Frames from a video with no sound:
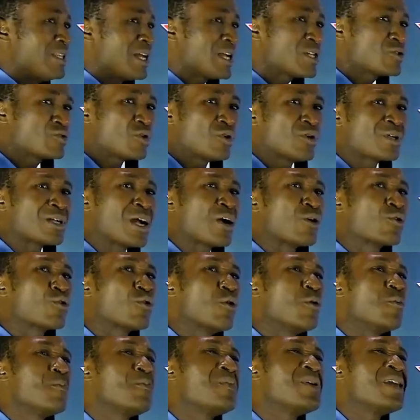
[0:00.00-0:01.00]
next one, you can
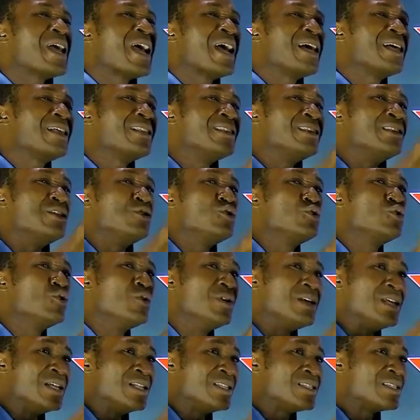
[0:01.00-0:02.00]
compare the
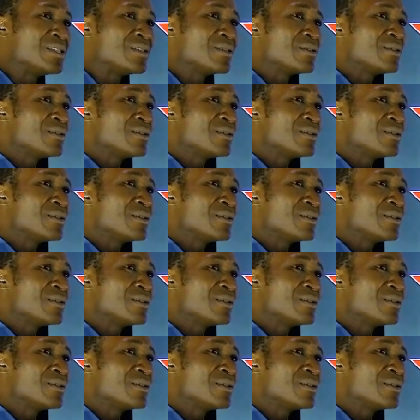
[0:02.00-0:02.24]
unit.